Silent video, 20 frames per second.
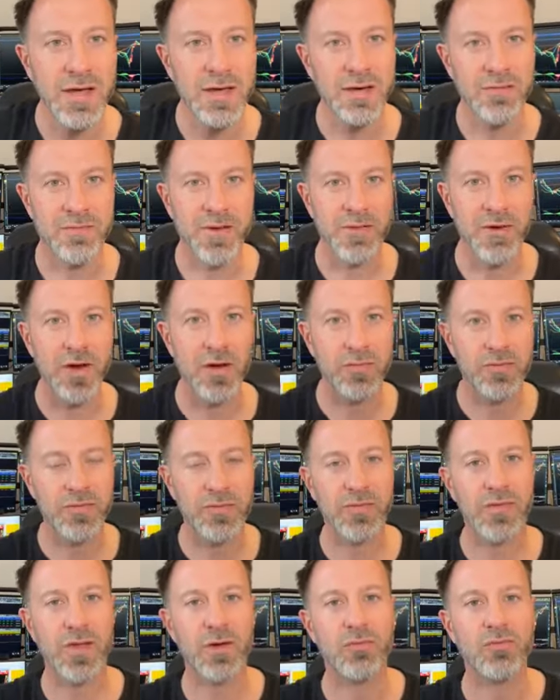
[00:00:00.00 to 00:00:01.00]
And very
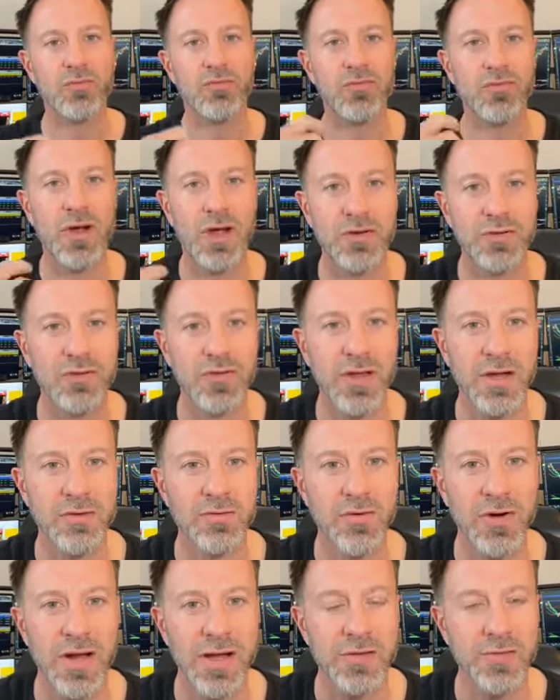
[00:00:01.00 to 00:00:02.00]
often they'll rush their
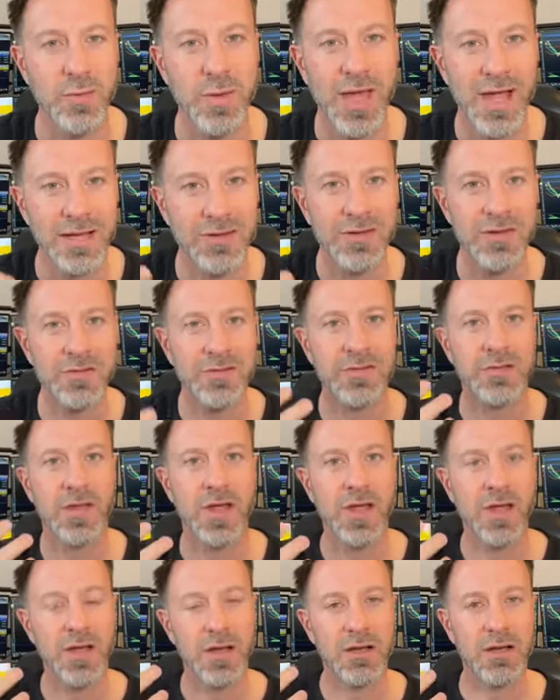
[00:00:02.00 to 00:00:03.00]
trades. We had this
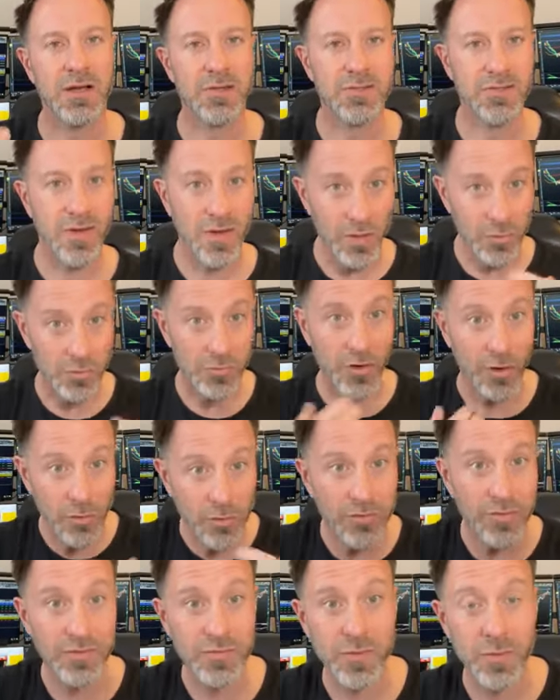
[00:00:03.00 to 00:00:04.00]
last night, I was
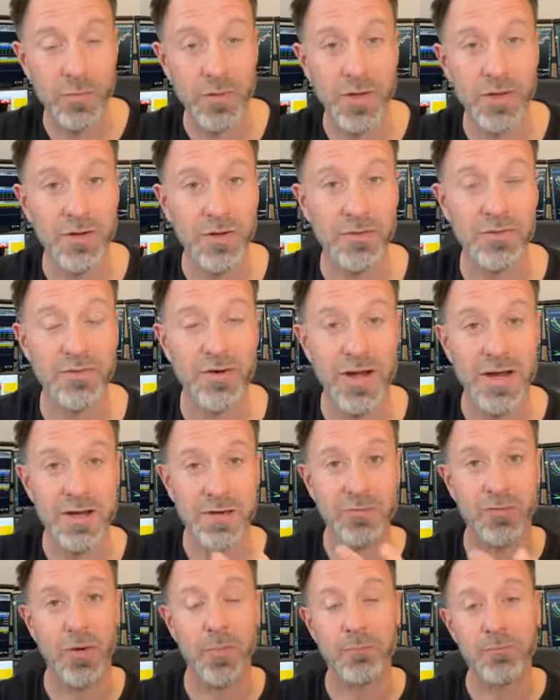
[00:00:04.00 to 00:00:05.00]
coaching somebody in our
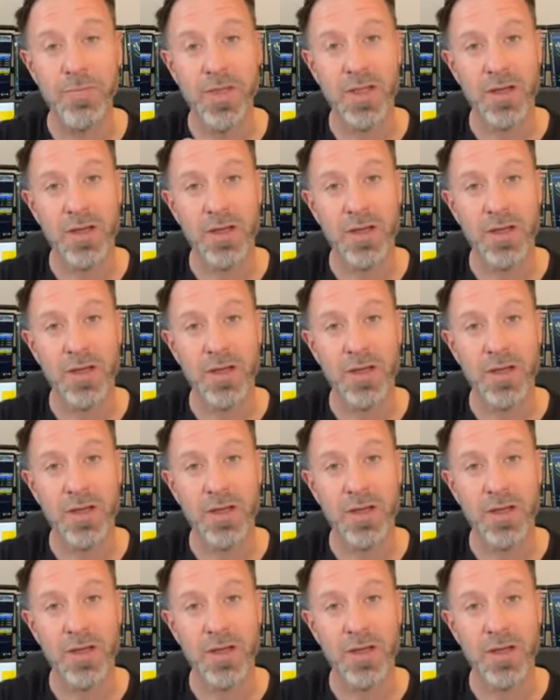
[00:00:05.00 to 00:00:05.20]
trading room.